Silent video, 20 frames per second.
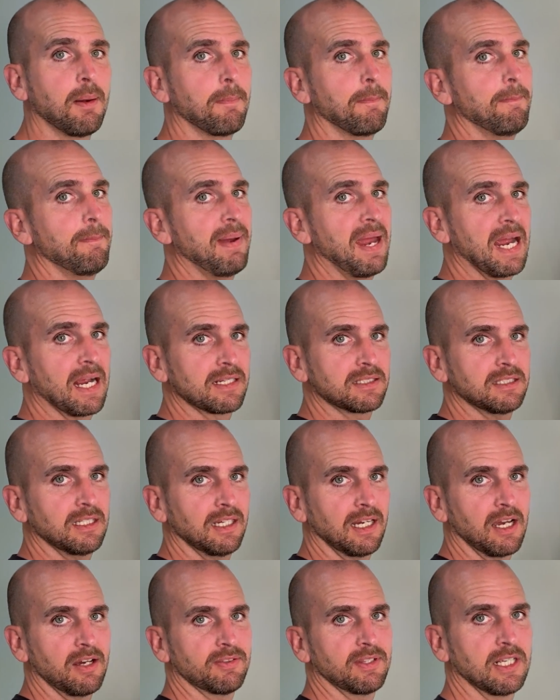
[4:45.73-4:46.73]

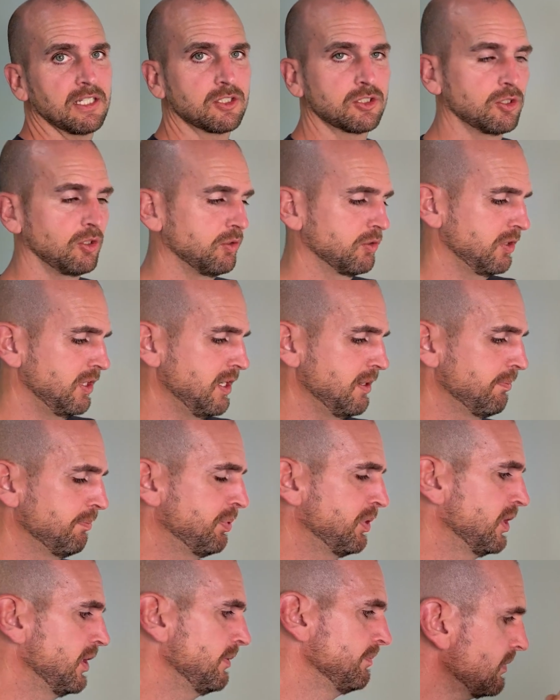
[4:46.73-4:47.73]
maxing out that solar
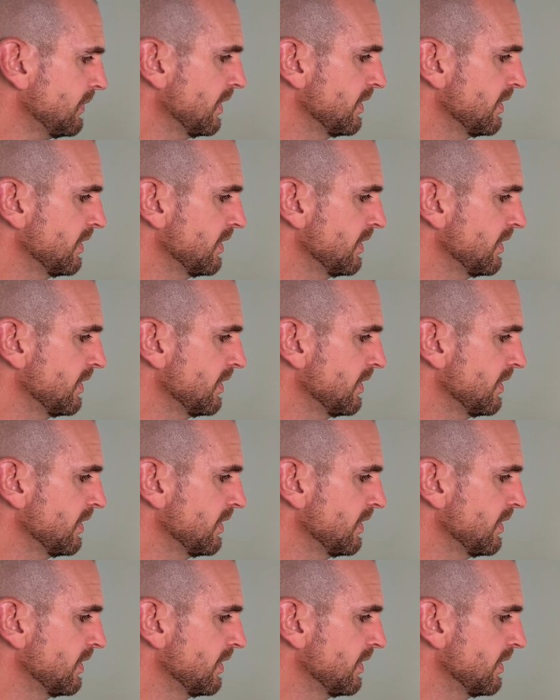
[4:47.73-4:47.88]
input.